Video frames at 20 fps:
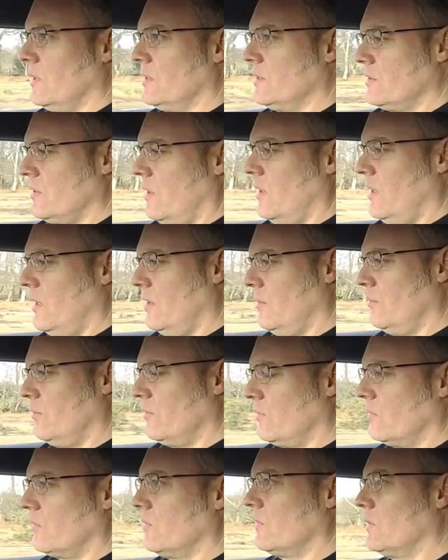So
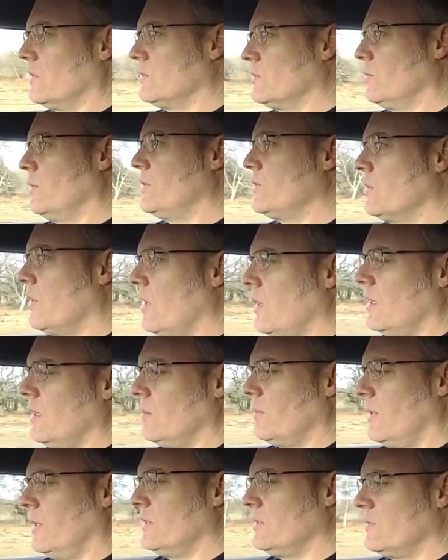shall we try a little
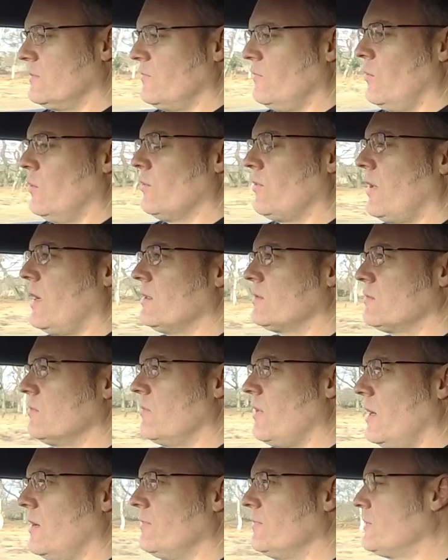bit? This is 4,000
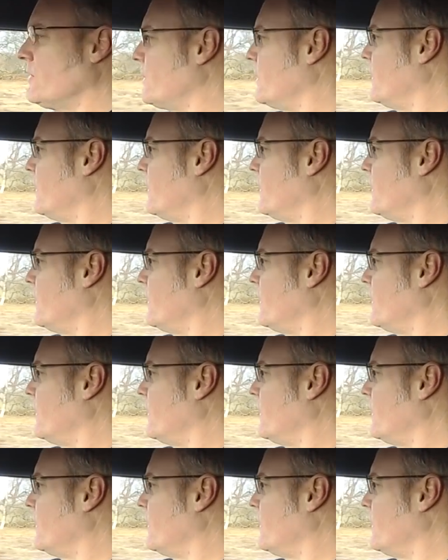revs.